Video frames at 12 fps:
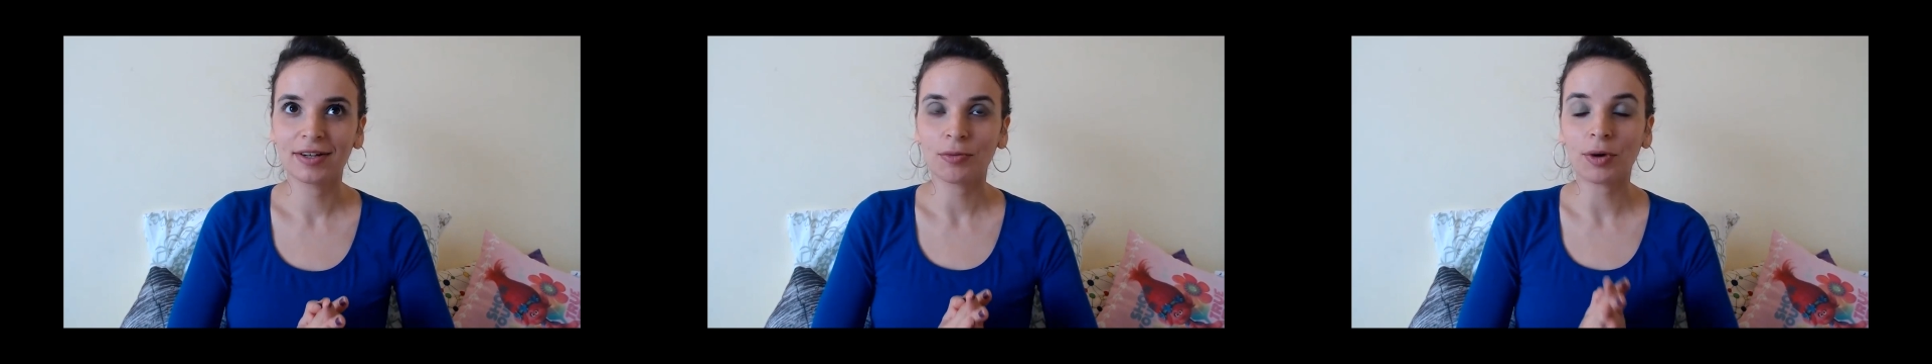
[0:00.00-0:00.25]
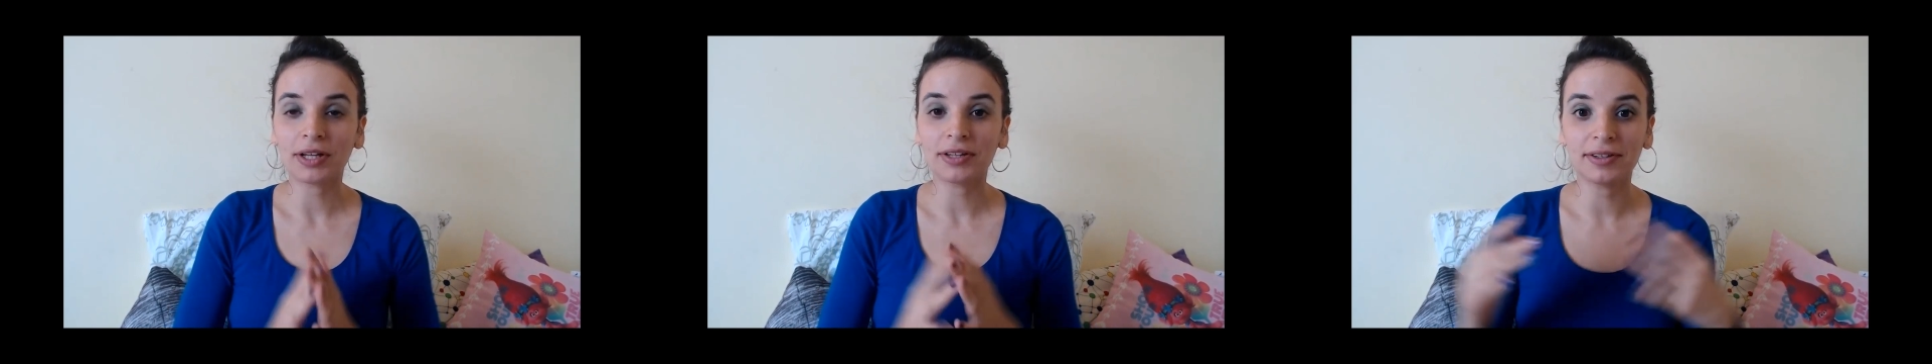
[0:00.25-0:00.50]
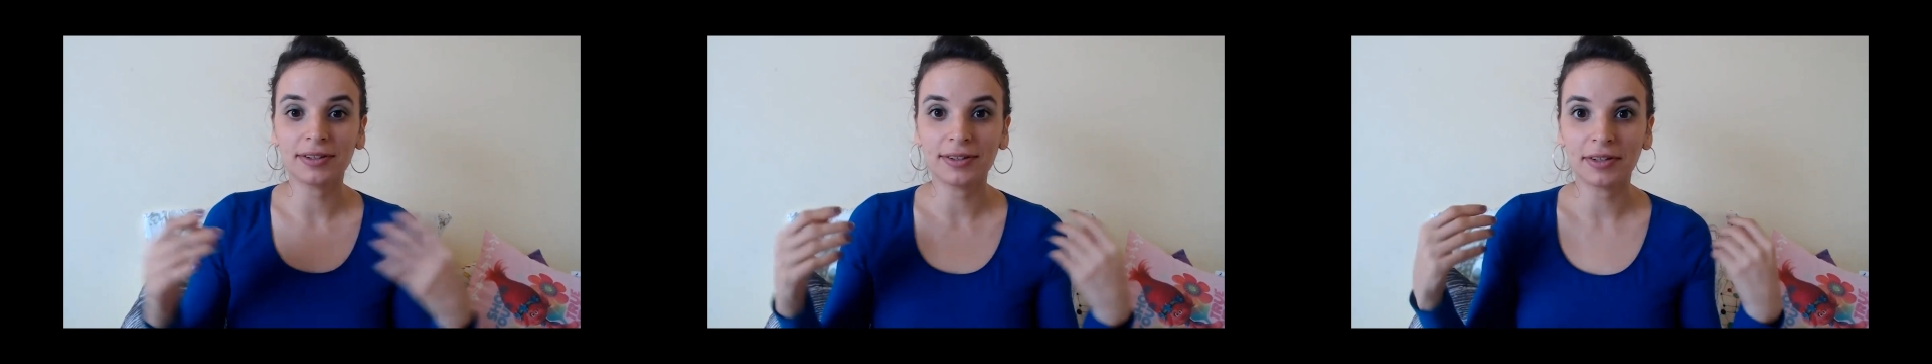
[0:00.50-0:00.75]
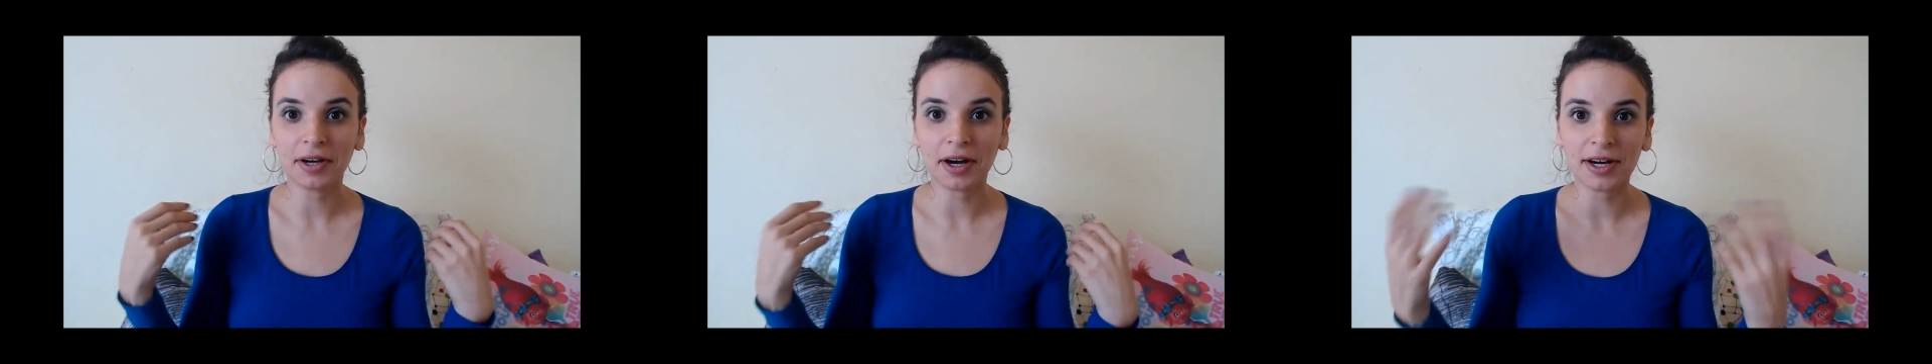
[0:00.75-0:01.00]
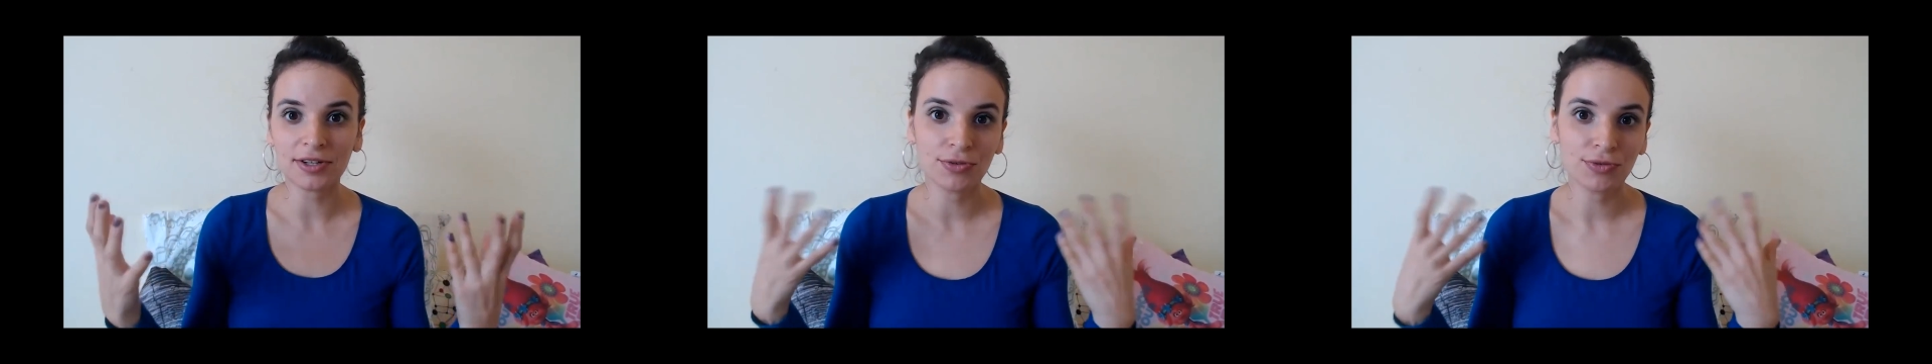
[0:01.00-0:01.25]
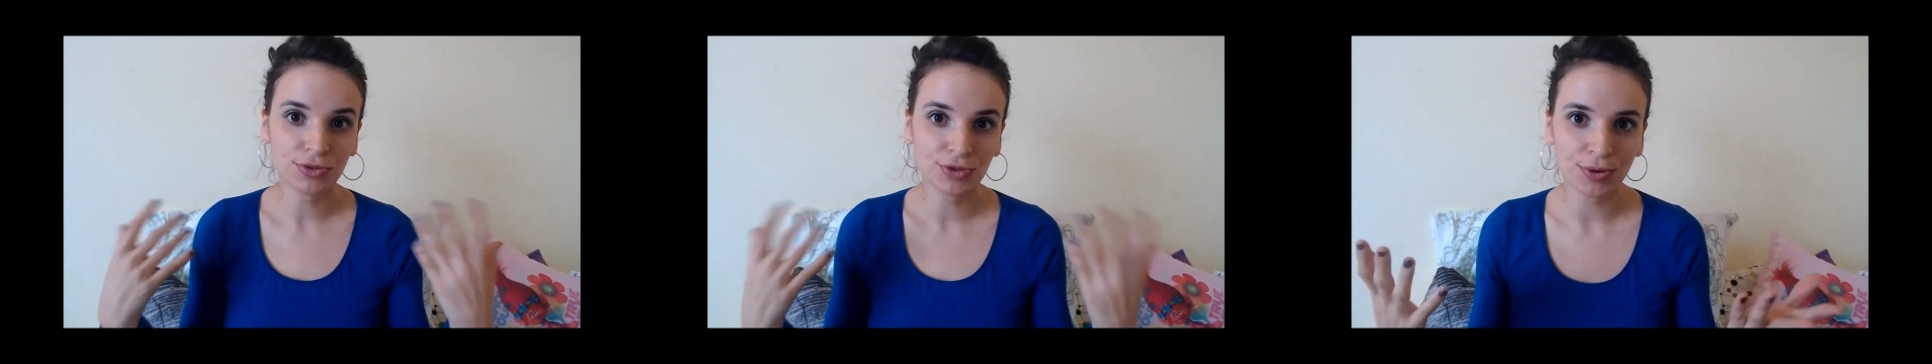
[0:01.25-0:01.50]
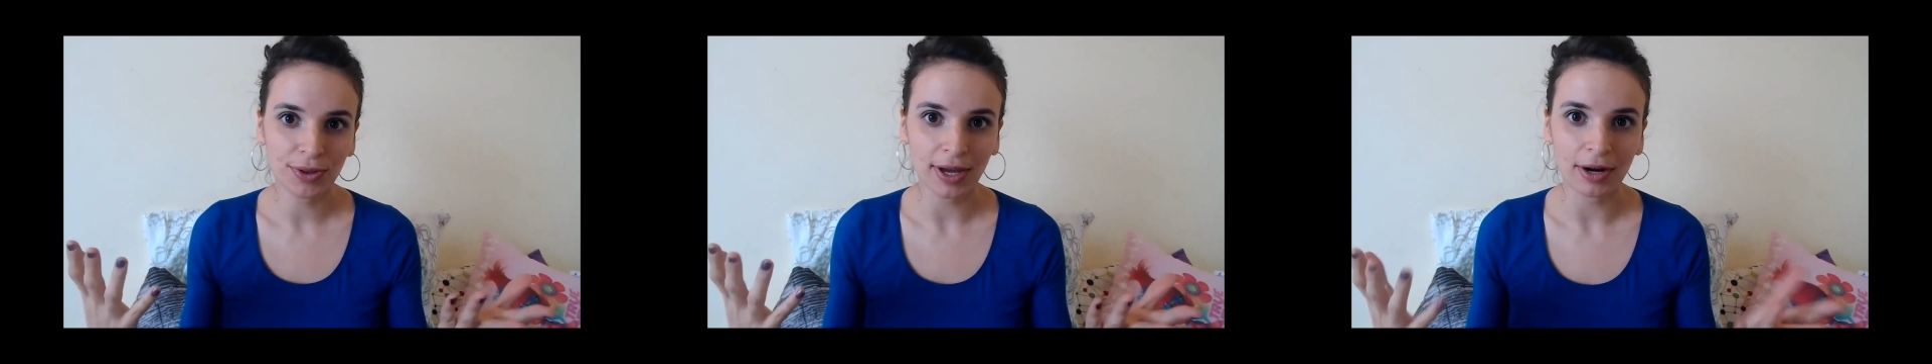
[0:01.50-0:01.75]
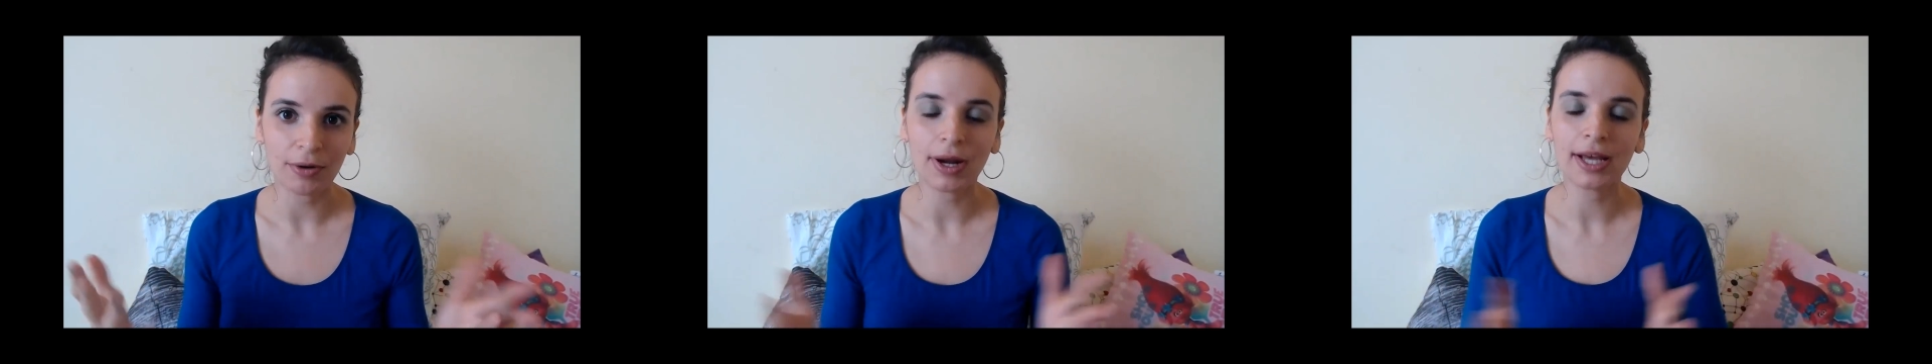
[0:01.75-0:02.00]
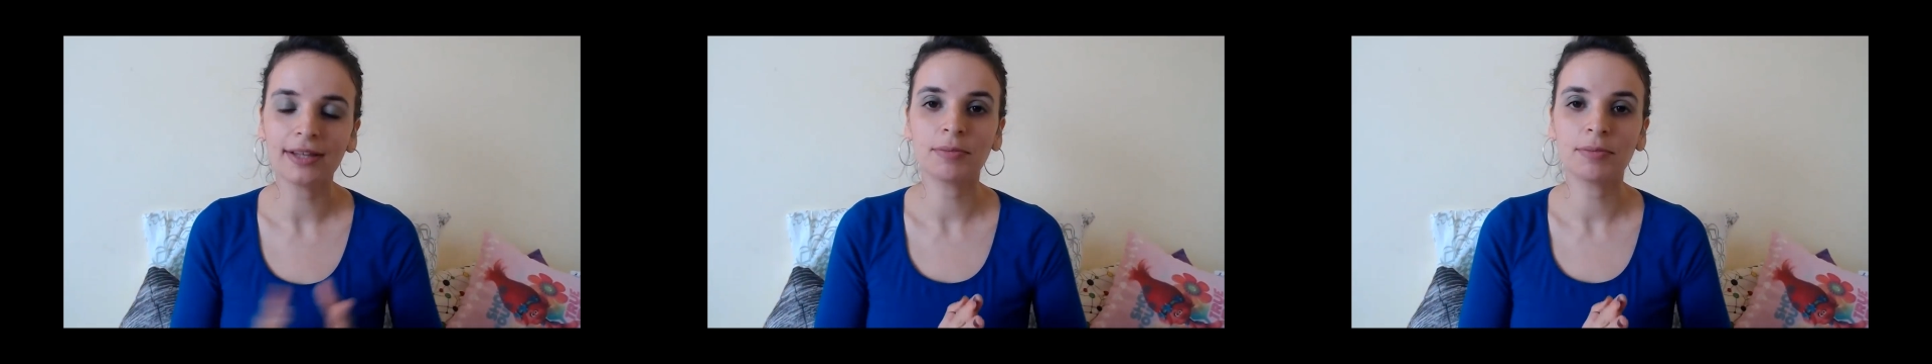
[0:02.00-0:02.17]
what the cards of truth are, right?